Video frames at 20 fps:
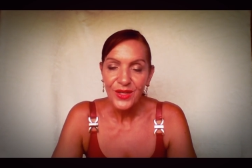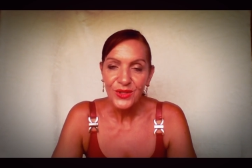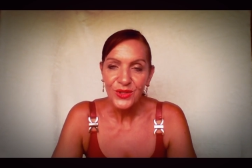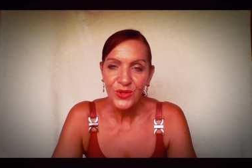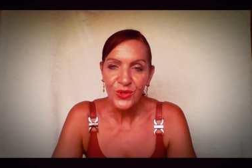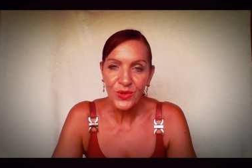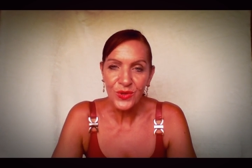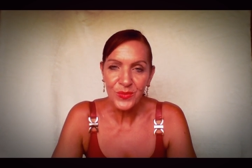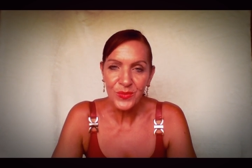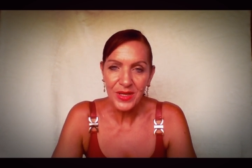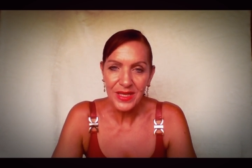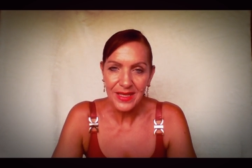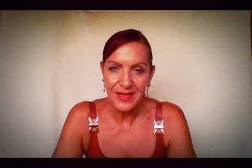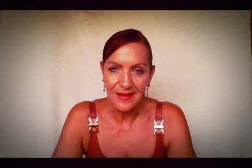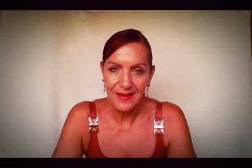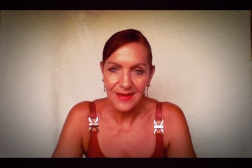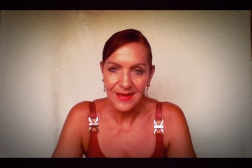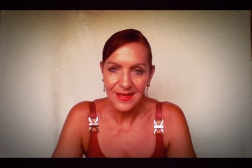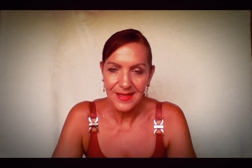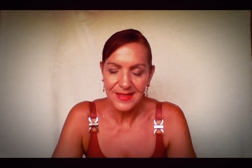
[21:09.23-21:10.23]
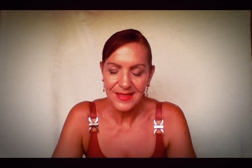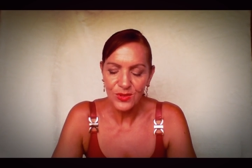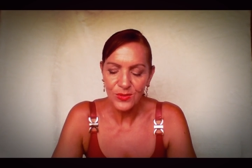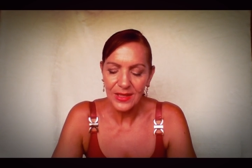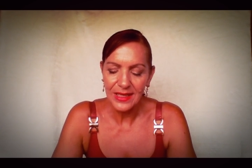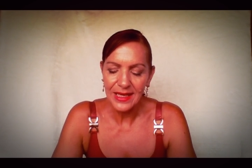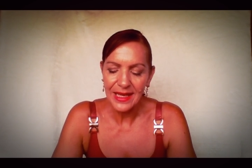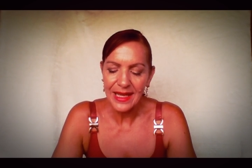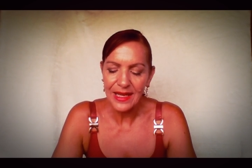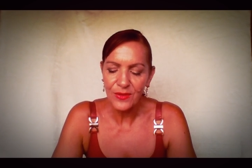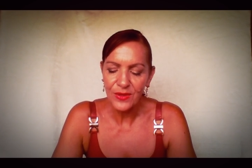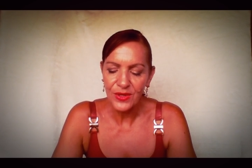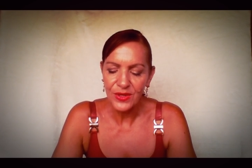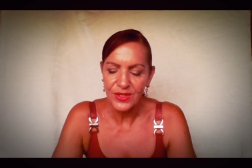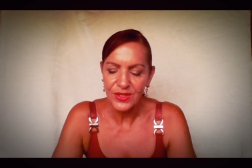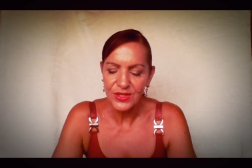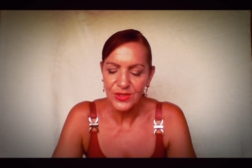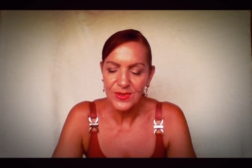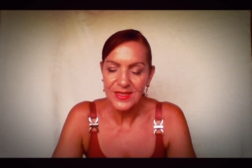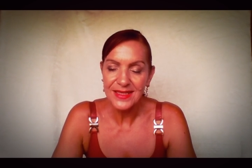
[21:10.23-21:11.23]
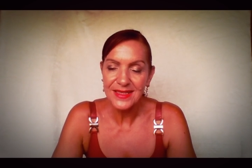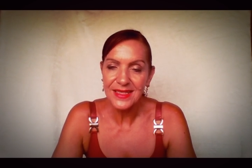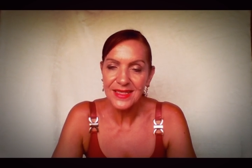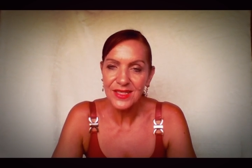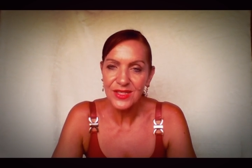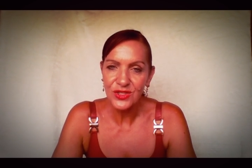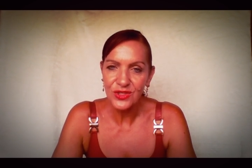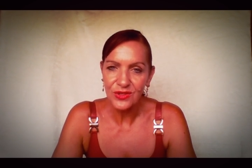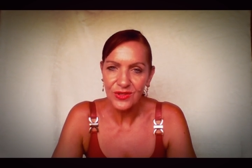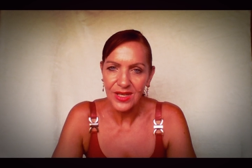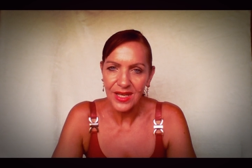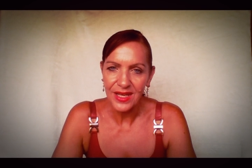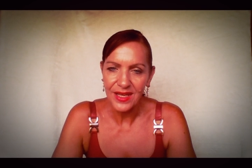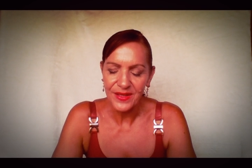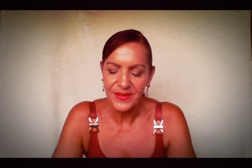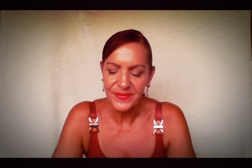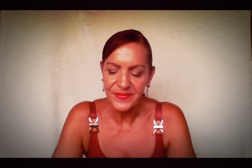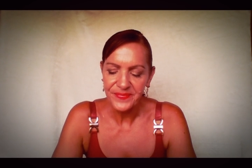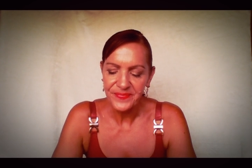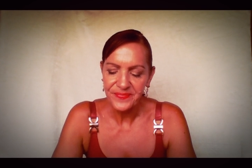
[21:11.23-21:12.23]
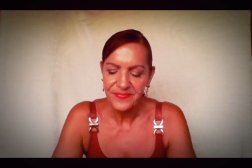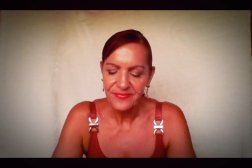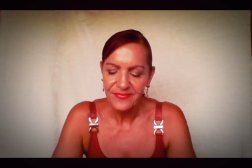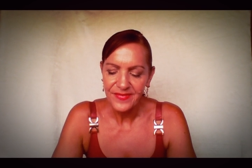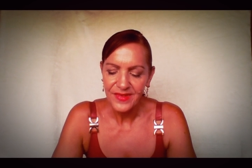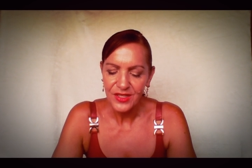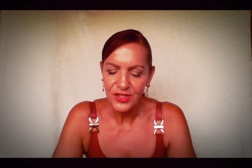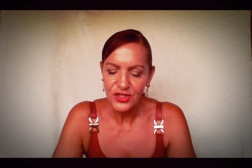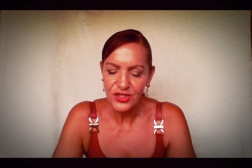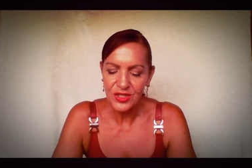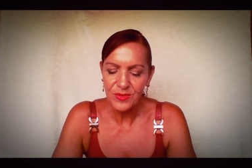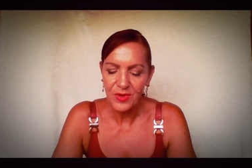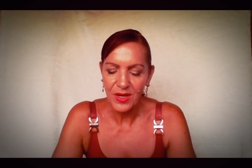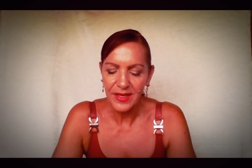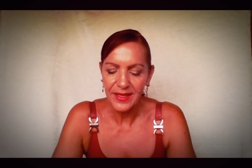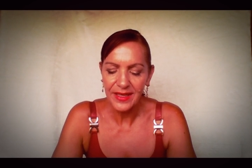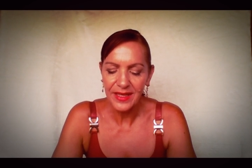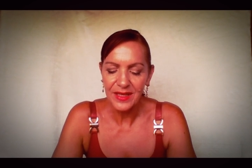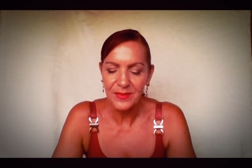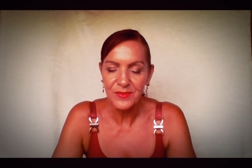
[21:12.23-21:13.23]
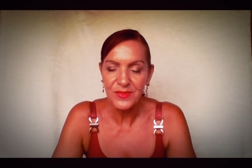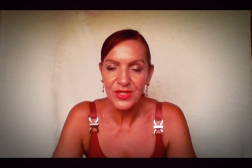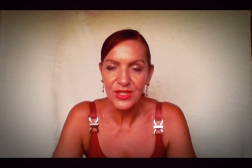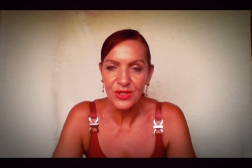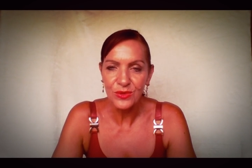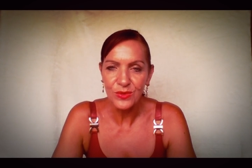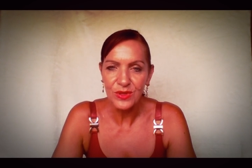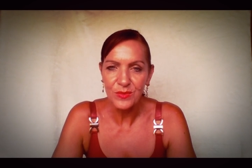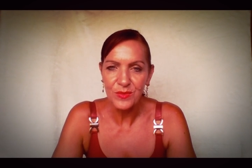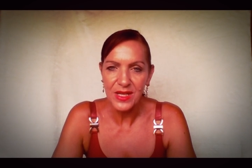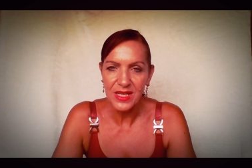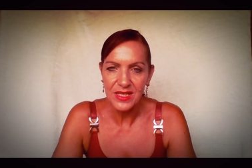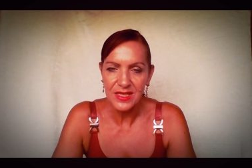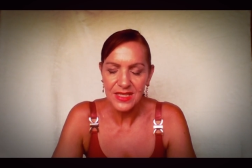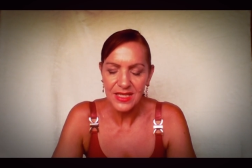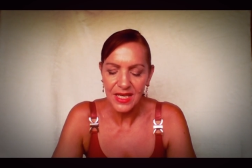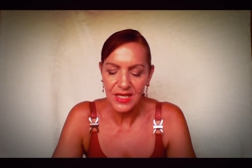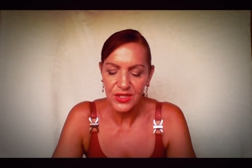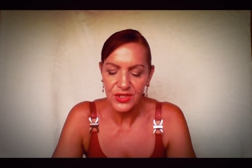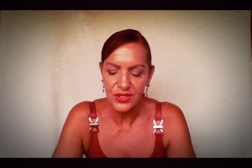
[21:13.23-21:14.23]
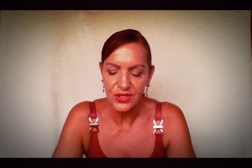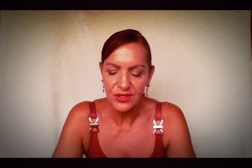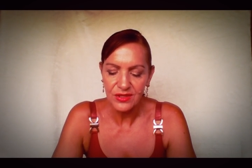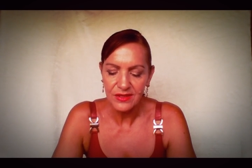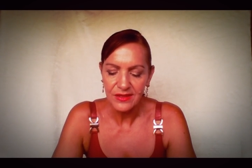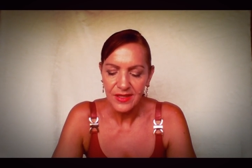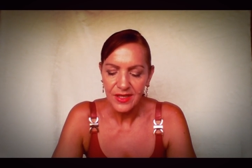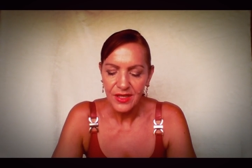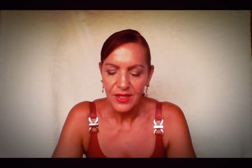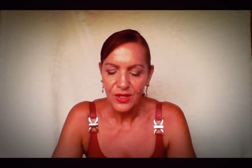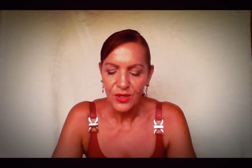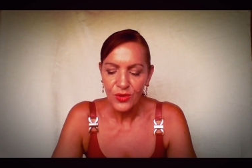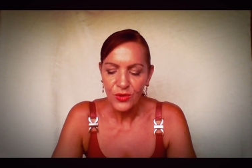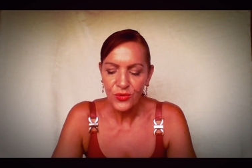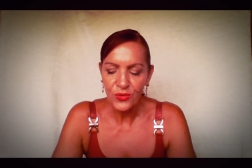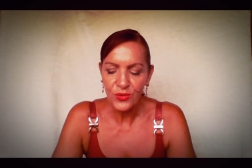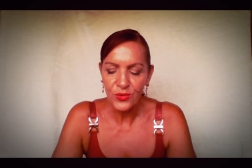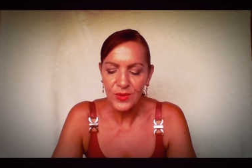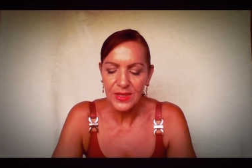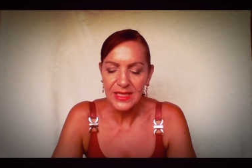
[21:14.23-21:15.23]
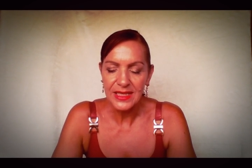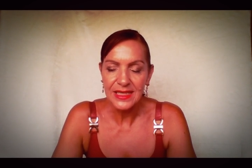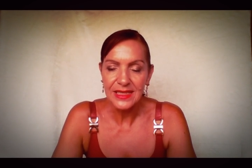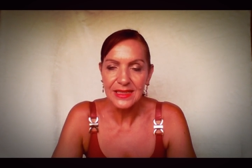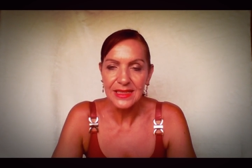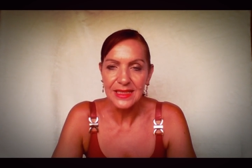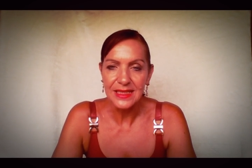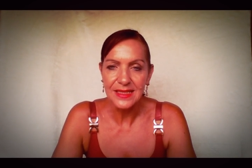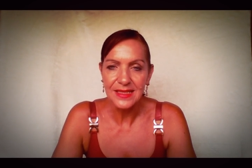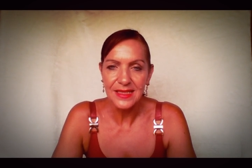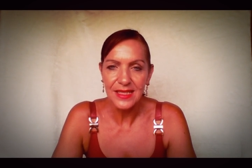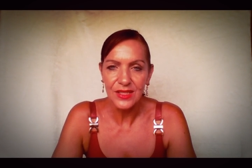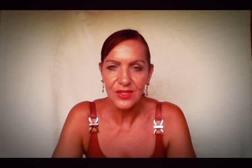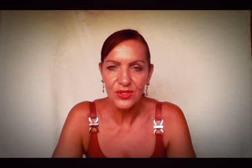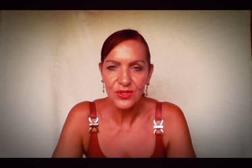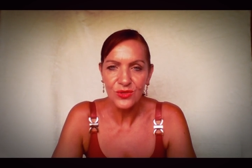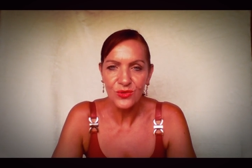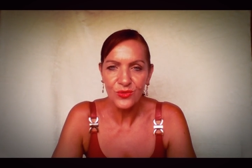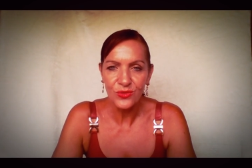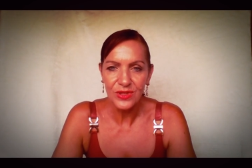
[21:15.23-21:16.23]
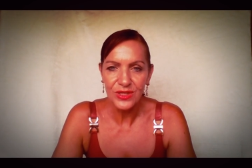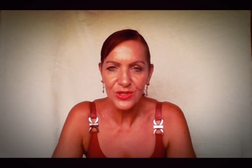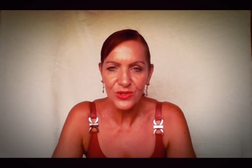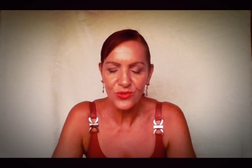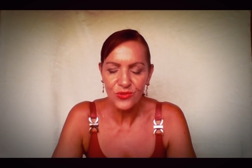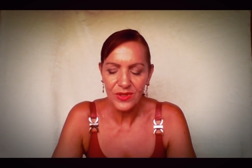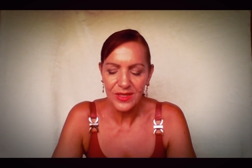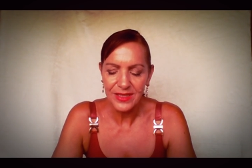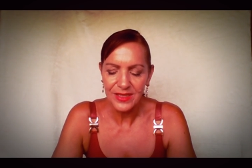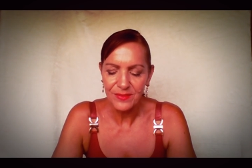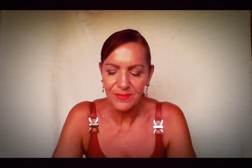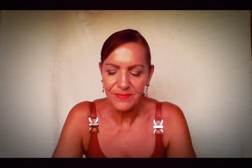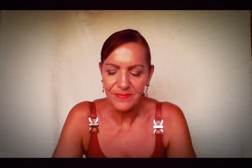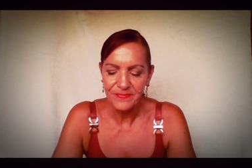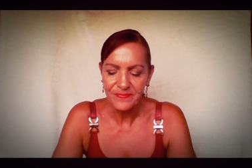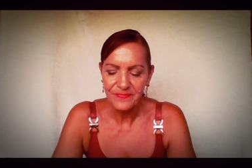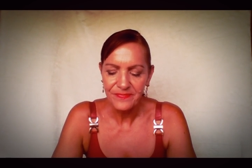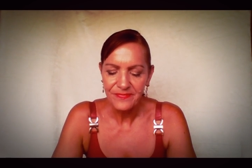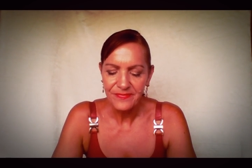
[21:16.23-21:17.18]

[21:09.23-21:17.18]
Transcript: You're being asked to allow her to assist you now. She might come to you in meditation, through a healing session, or in a dream.